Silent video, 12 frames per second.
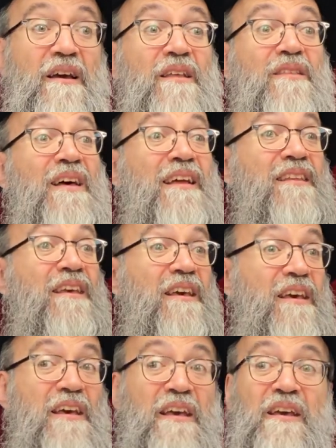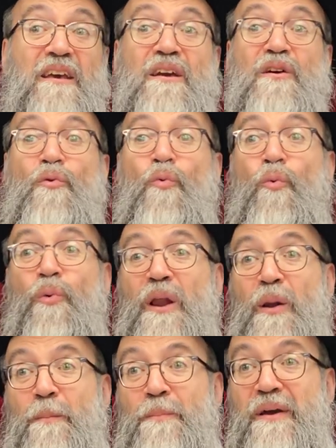that he
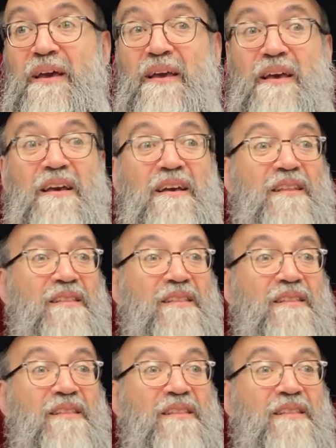will be